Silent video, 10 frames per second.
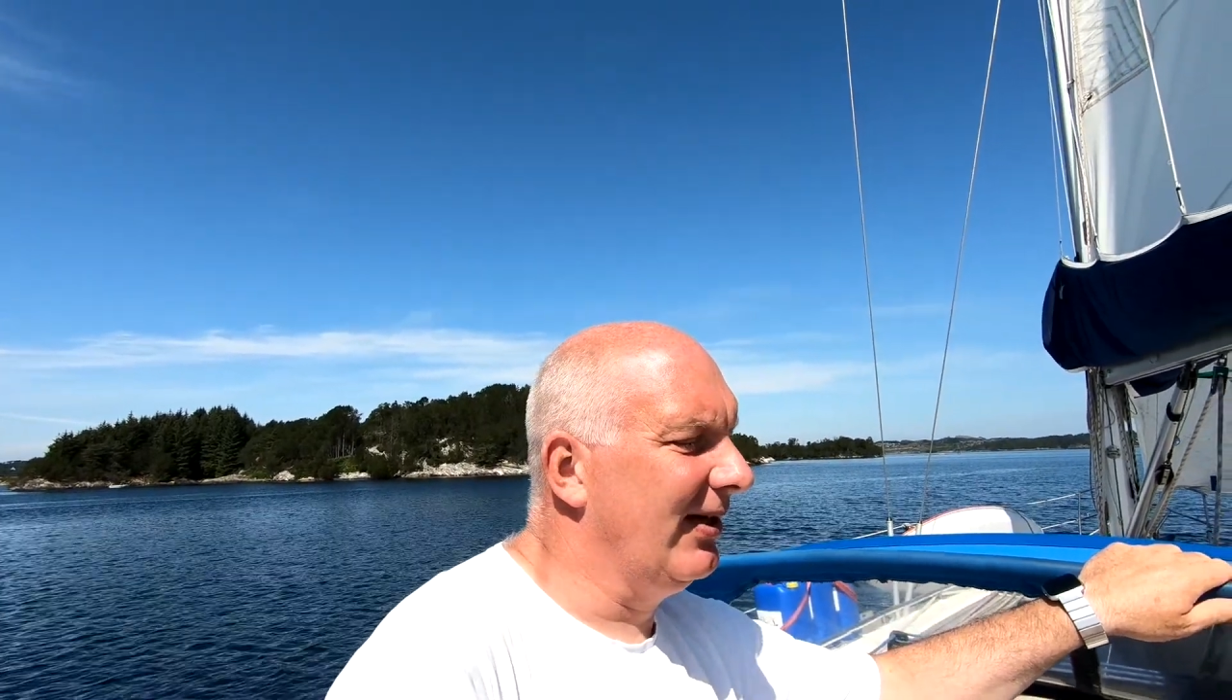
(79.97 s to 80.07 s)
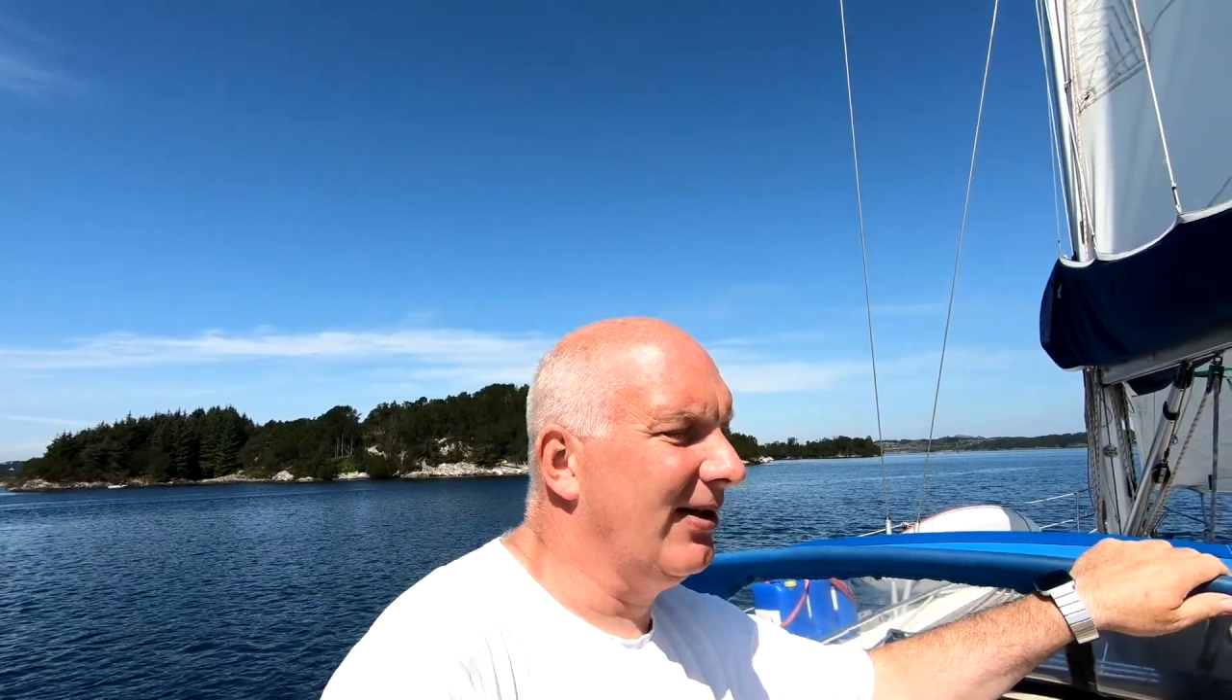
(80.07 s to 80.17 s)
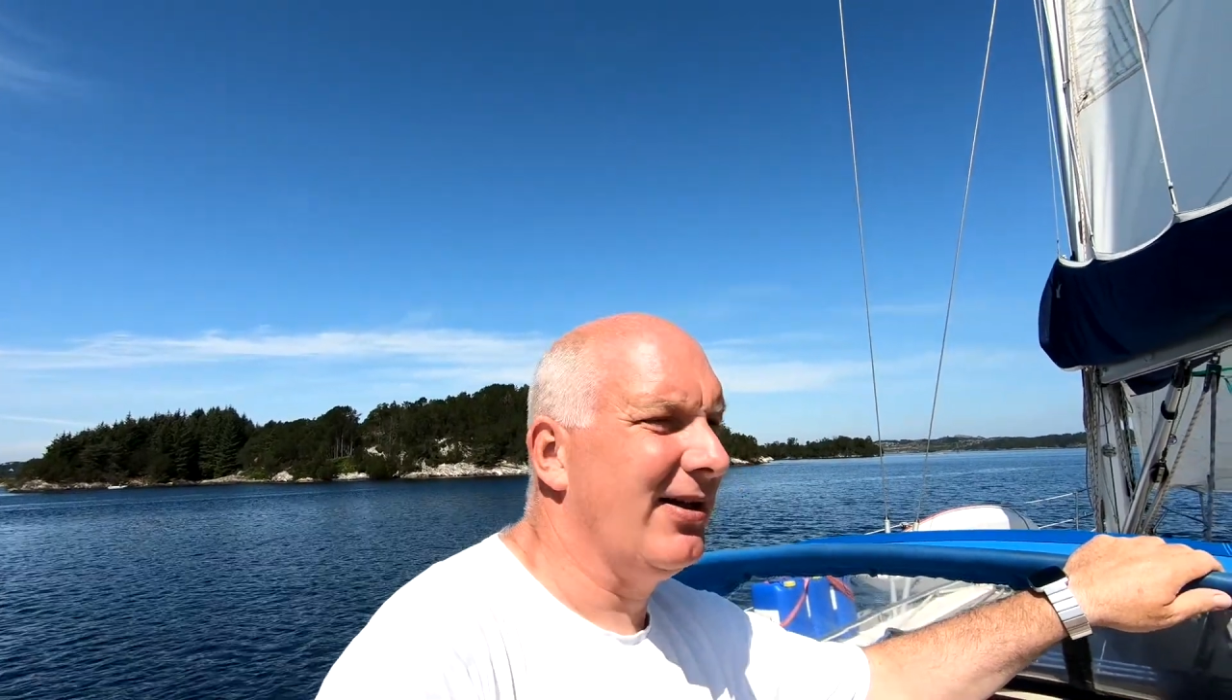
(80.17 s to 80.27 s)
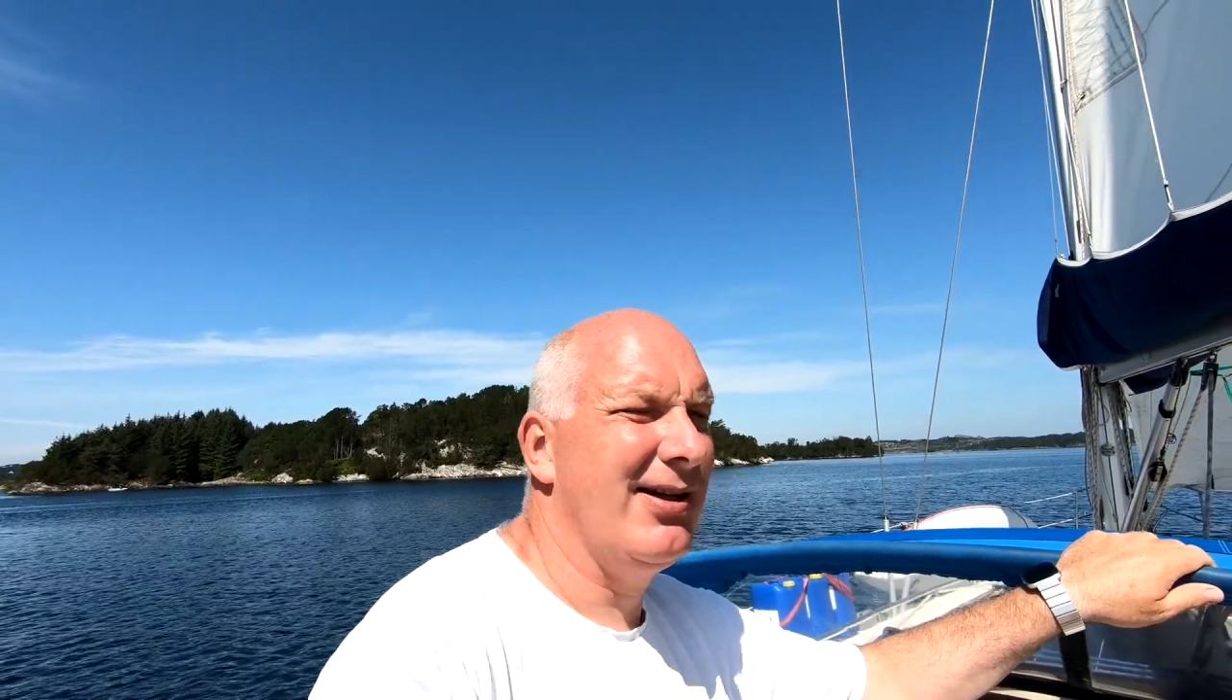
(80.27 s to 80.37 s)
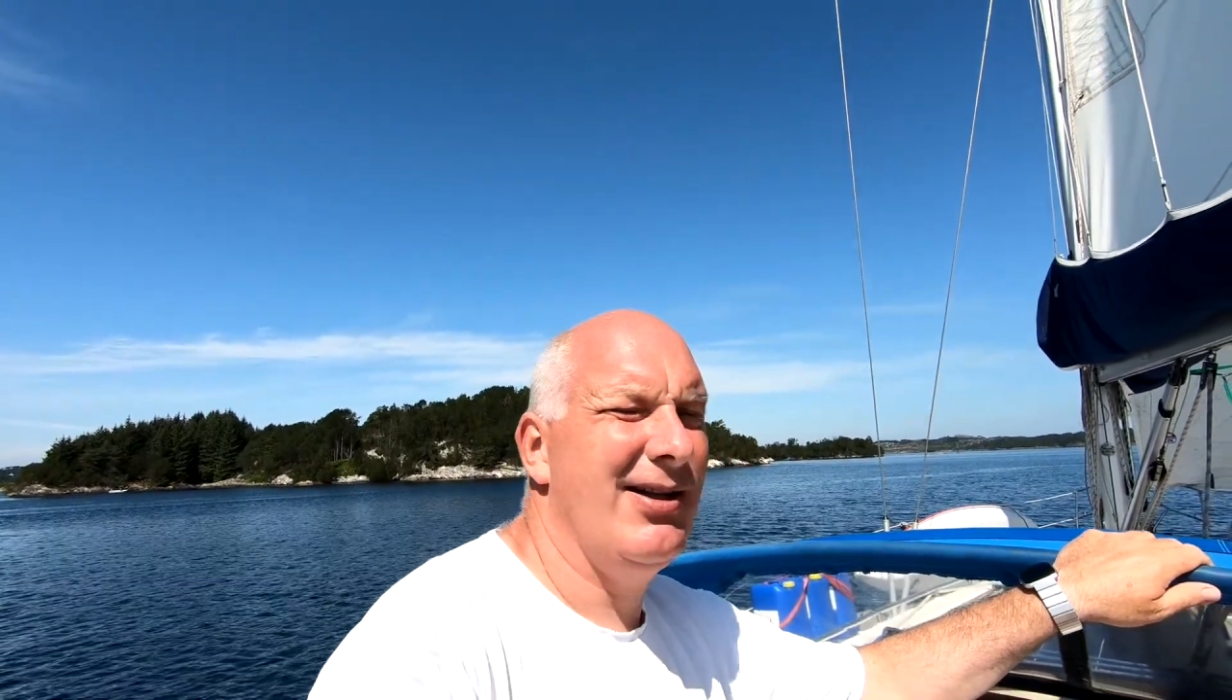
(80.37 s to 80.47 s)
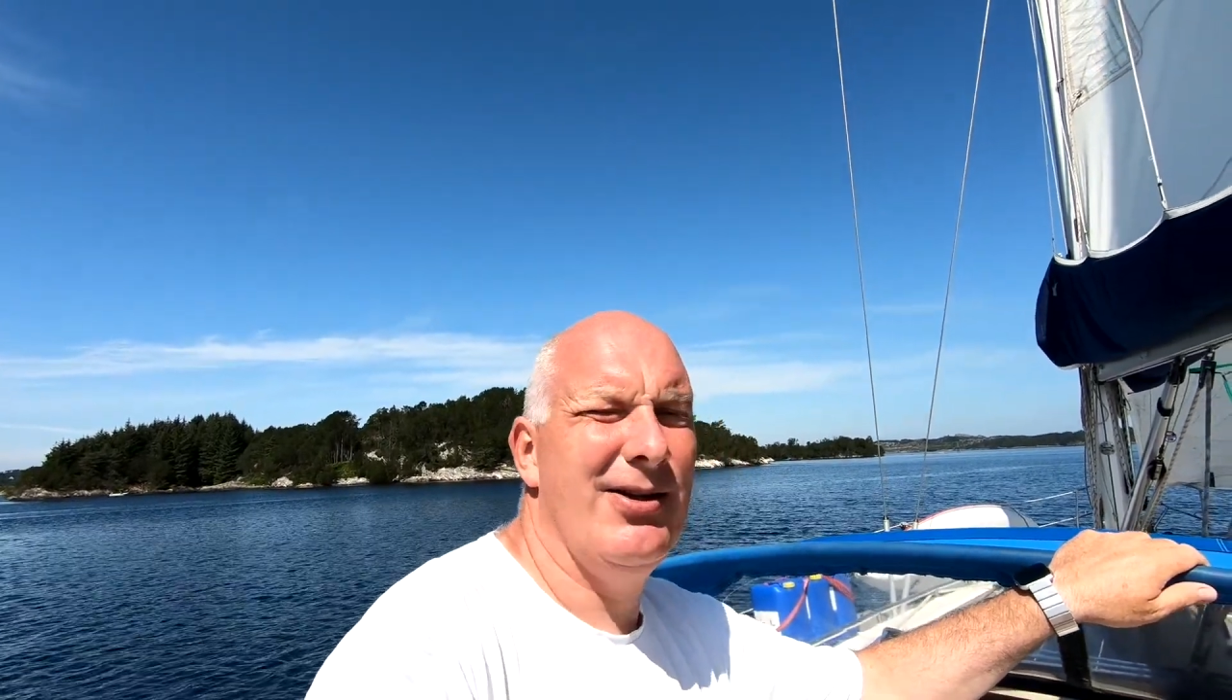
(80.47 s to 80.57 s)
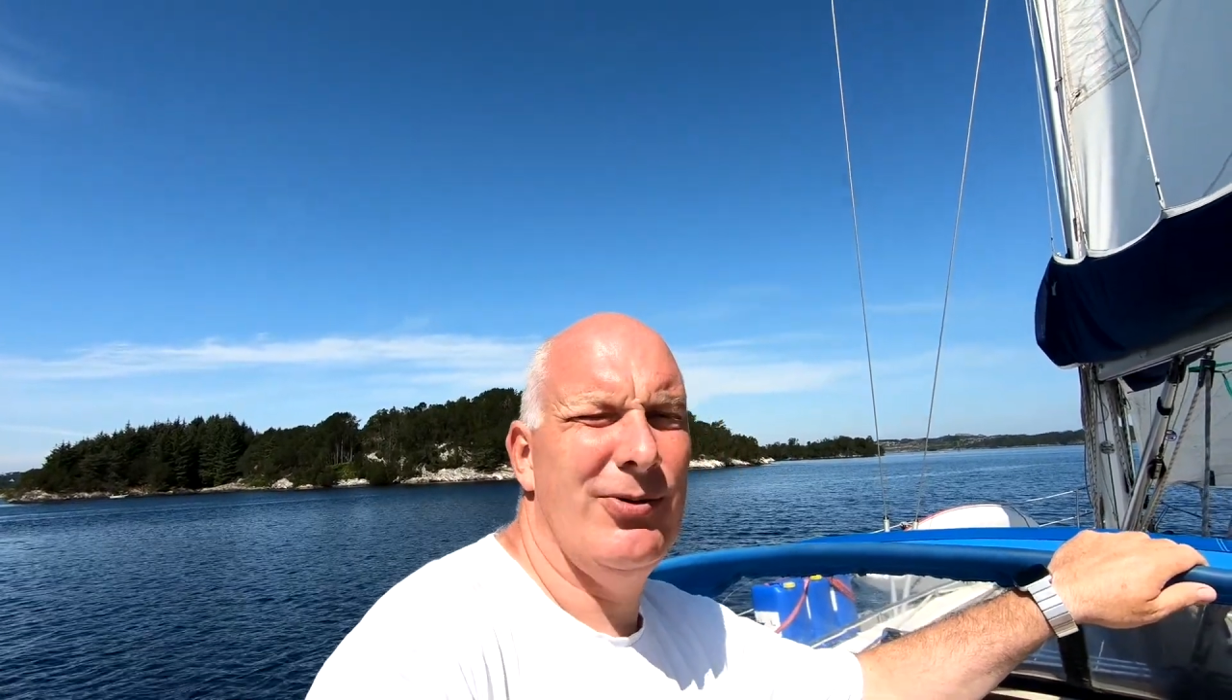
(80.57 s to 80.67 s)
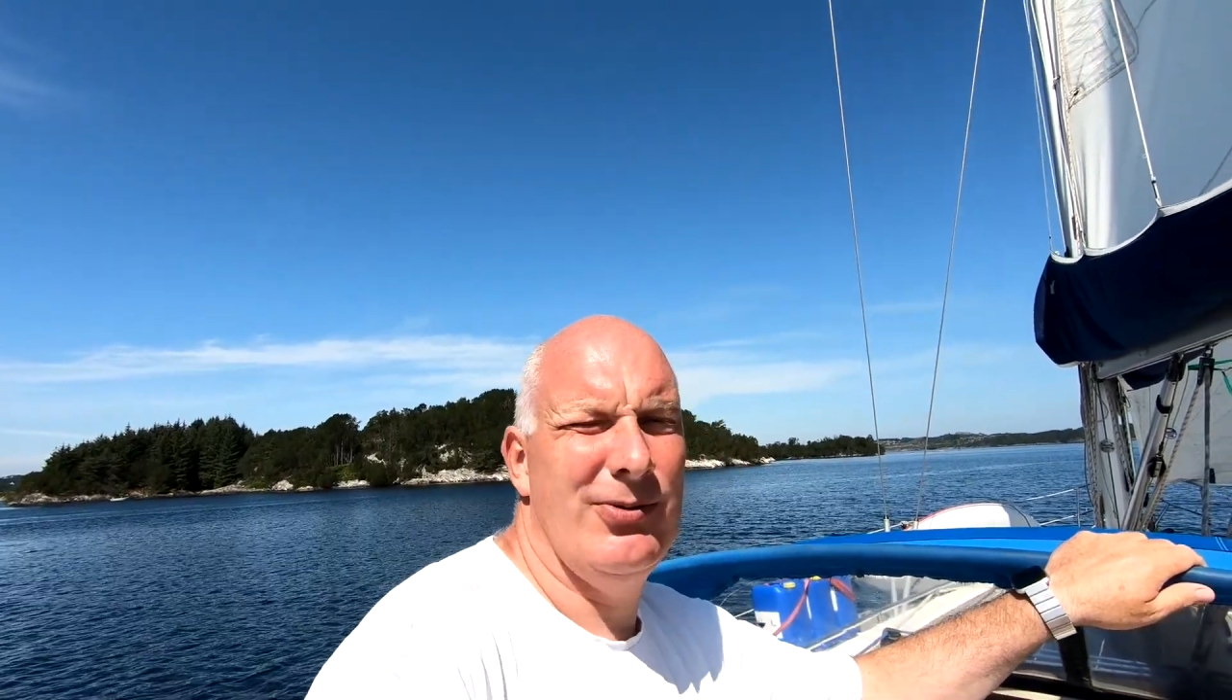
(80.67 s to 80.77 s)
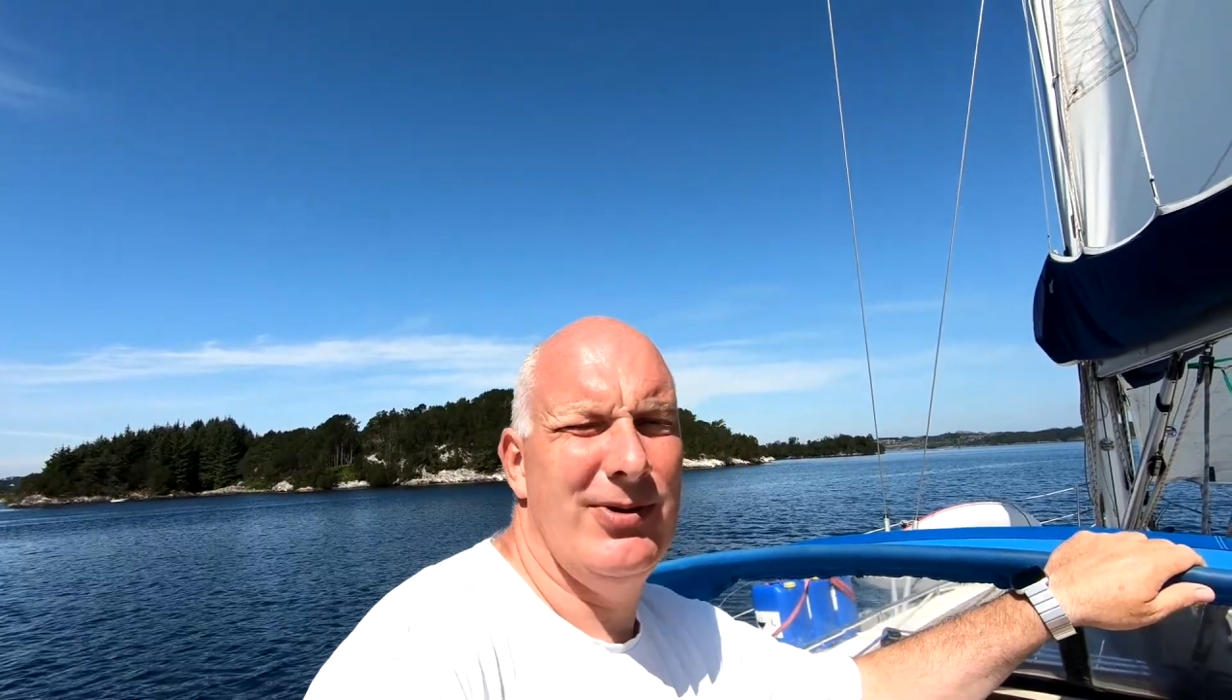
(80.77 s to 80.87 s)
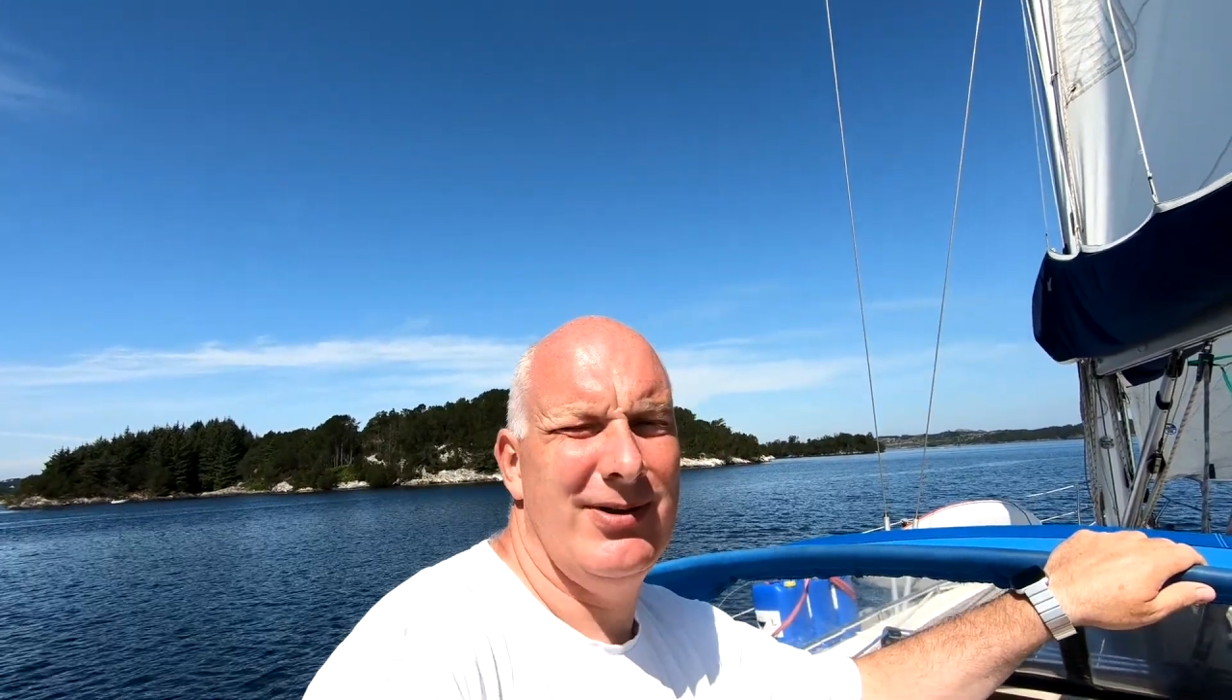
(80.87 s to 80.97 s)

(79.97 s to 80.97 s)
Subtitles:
and I didn't know